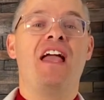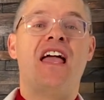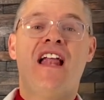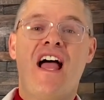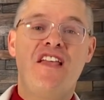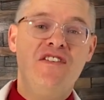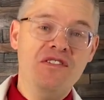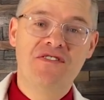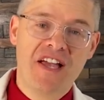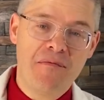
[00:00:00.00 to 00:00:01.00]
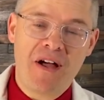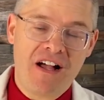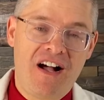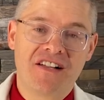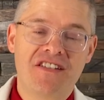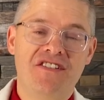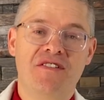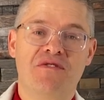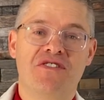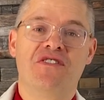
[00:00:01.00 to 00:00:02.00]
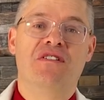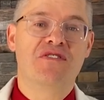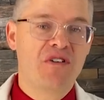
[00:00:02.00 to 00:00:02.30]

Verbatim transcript: and I use up my oxygen reserve.